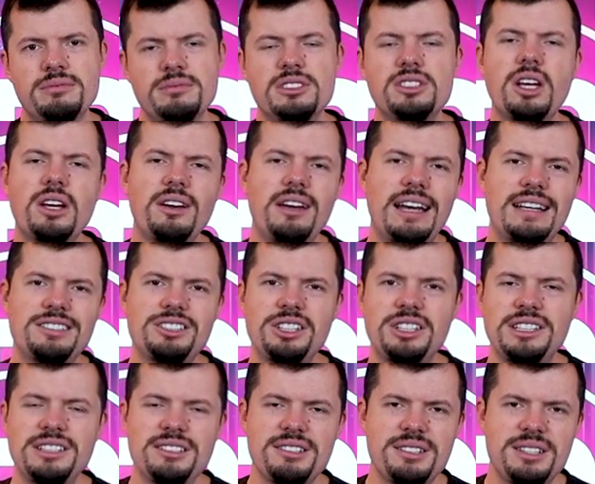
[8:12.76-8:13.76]
So as you
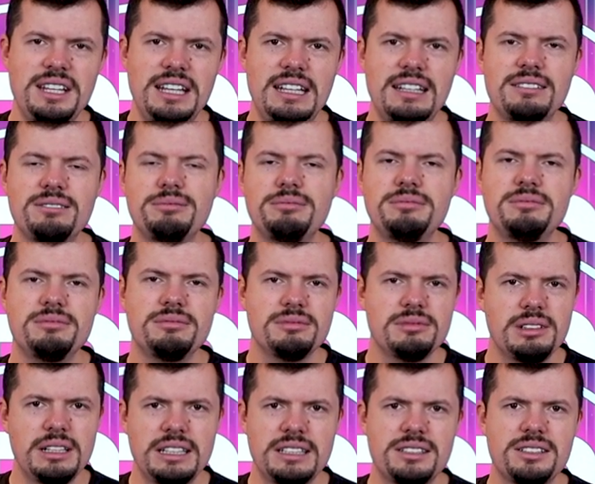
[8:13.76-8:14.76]
can see,
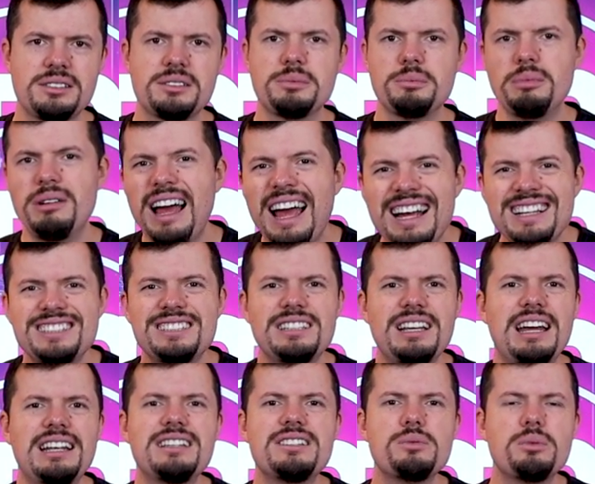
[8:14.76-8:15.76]
it's
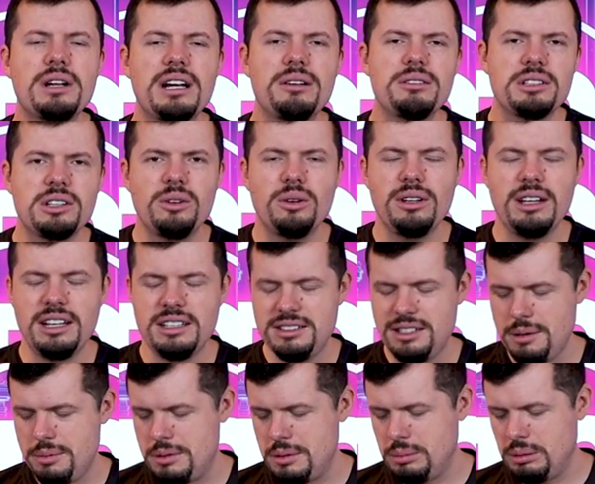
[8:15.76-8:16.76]
it's what I would call
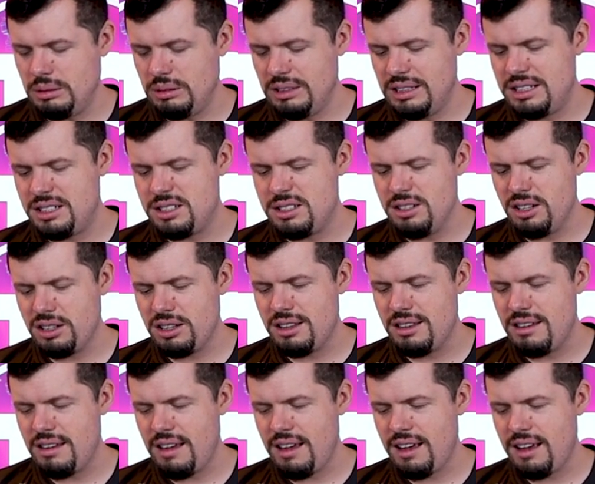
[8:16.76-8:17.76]
acceptable. It's not
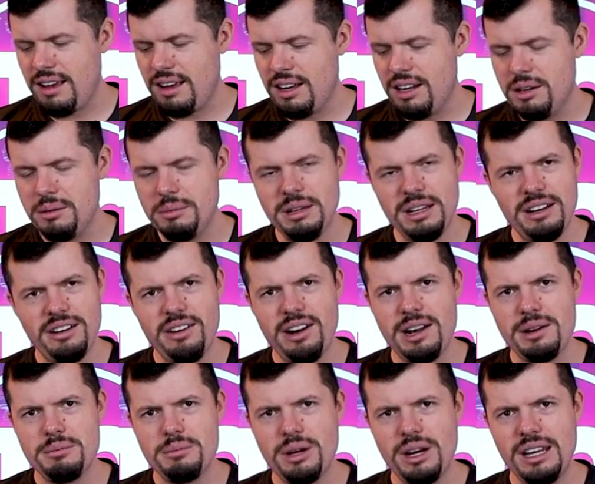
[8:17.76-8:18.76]
uh, going to be
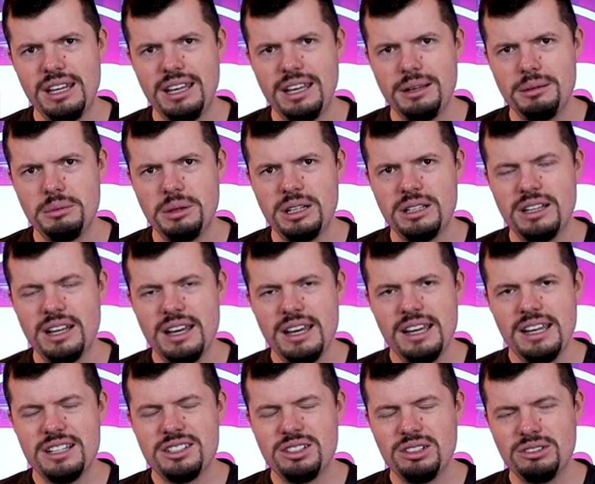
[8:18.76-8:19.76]
groundbreaking, but
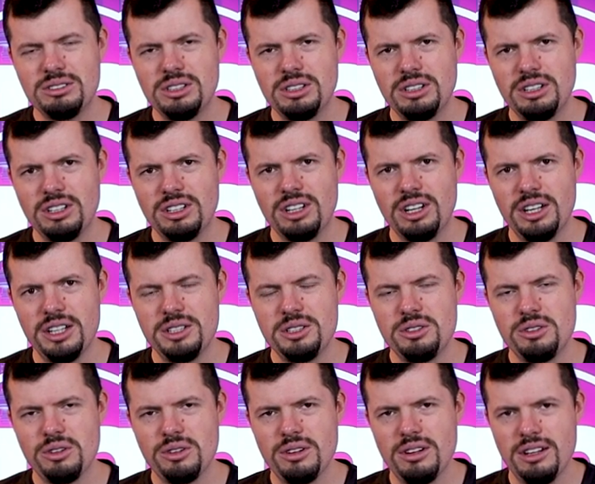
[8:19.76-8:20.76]
it's also not going
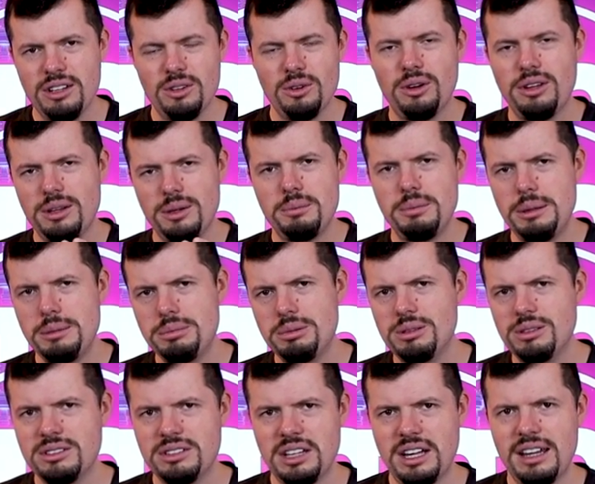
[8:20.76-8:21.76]
to annoy the
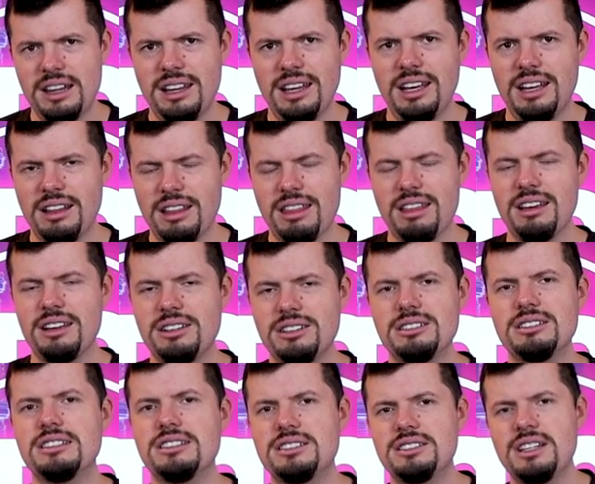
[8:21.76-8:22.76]
people on the other end, thank
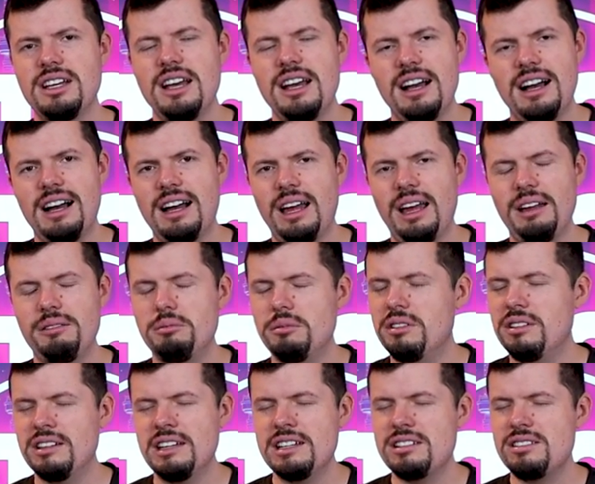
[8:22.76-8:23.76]
goodness. Uh,
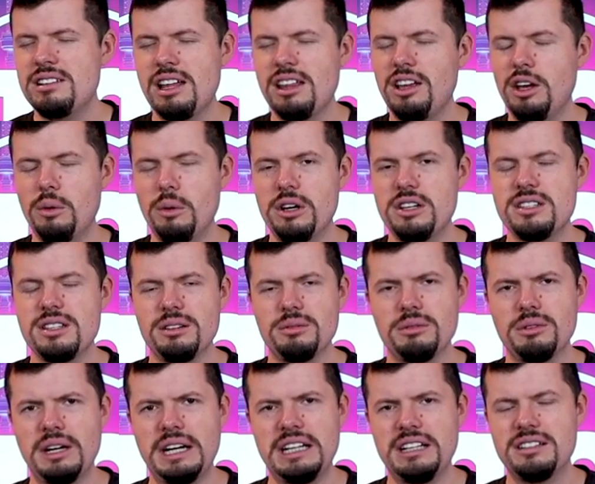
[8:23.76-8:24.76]
there's nothing worse
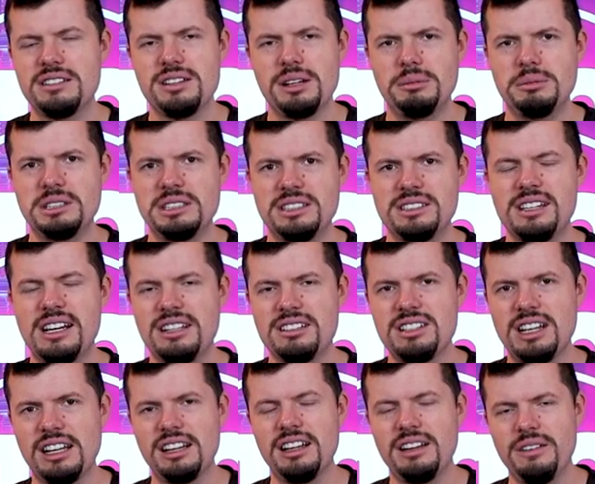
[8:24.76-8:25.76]
than when someone
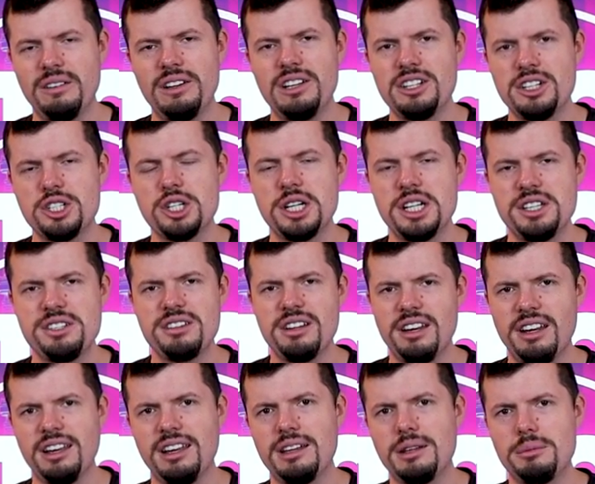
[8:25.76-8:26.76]
sounds like they're literally
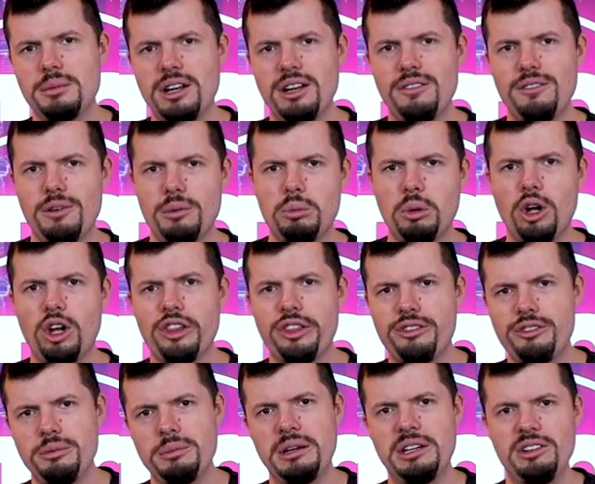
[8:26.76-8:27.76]
sitting in the middle of a
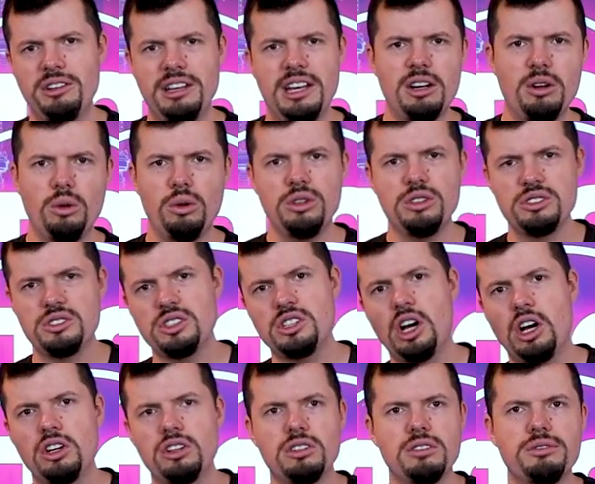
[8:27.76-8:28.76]
bathroom and you get all this
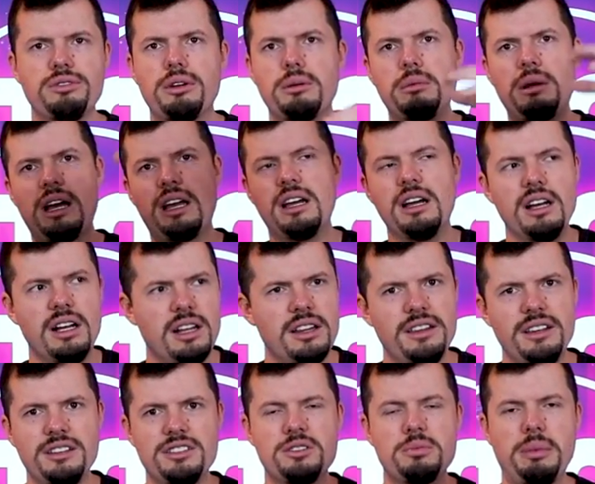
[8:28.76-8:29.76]
gong from like
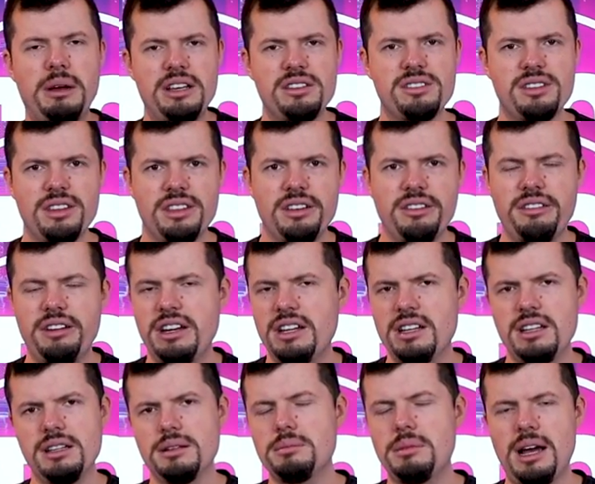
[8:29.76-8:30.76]
the space that they're in
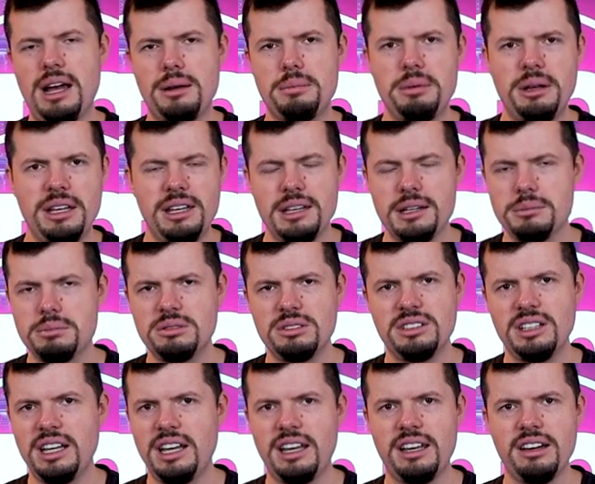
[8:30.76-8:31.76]
and the mic picking up all
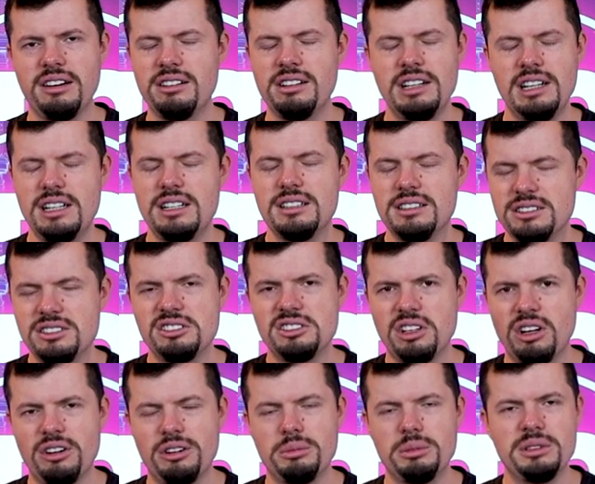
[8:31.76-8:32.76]
the echo. It's just
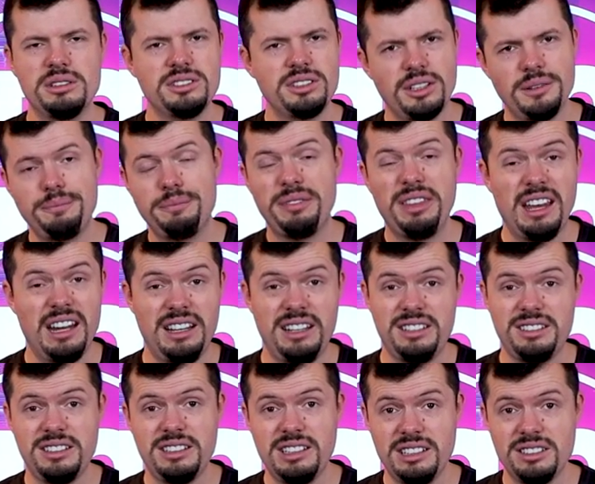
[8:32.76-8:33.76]
horrible, so at
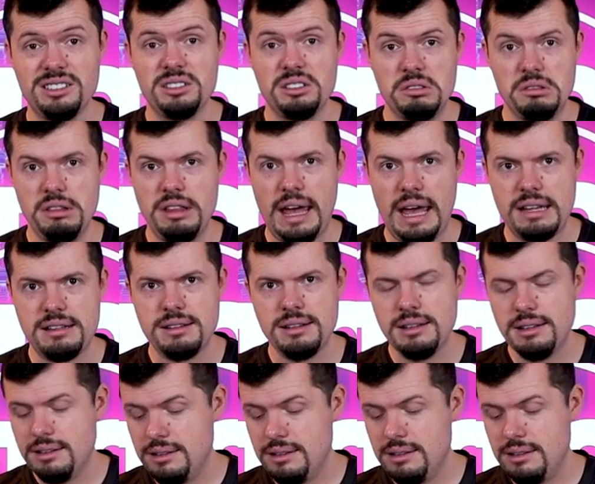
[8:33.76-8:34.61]
least it doesn't do that.